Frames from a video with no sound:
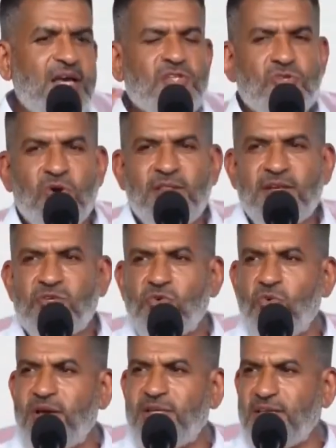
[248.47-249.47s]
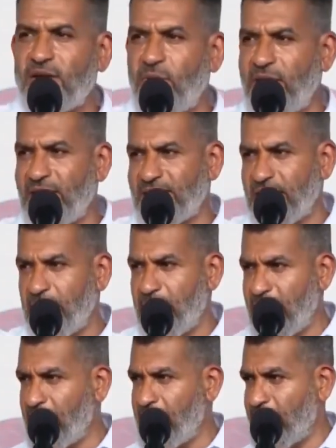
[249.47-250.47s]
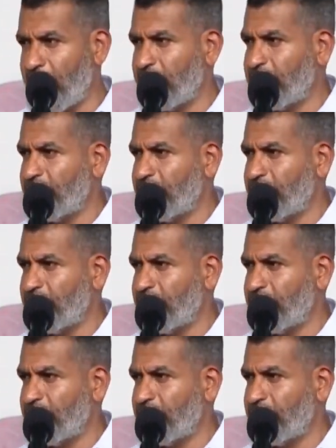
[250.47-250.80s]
so that tuweze kwenda sambamba.